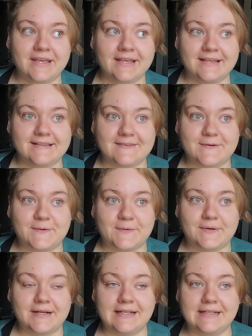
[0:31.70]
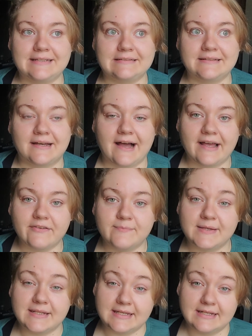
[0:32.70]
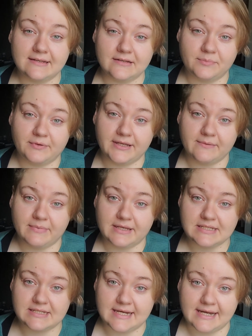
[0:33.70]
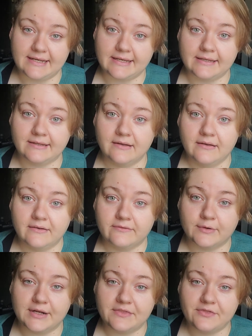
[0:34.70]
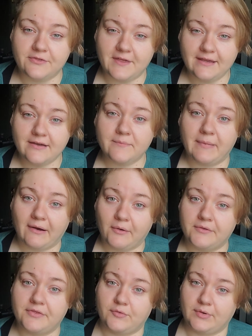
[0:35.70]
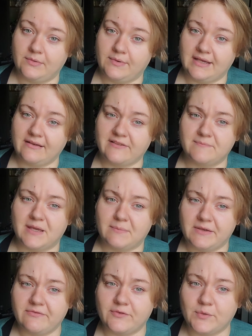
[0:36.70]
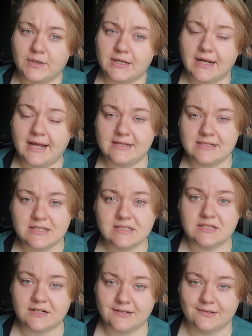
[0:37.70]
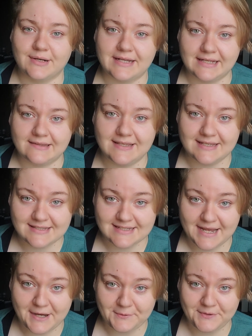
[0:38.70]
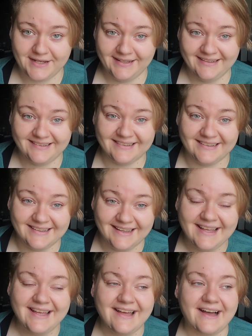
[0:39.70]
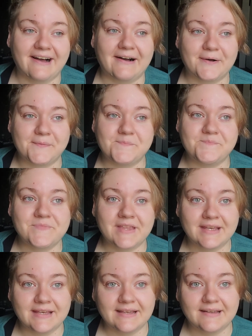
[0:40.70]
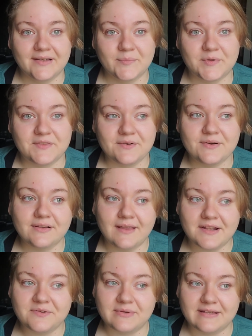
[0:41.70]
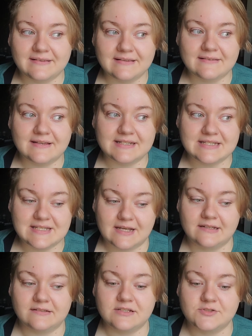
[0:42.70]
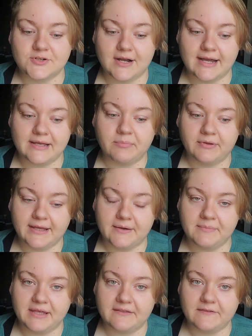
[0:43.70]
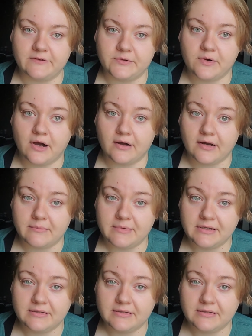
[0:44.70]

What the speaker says: So I have been eating a plant-based diet for I think about 3 weeks, maybe 4. I need to start writing things down. But there are a lot of reasons I decided to try plant-based low carb.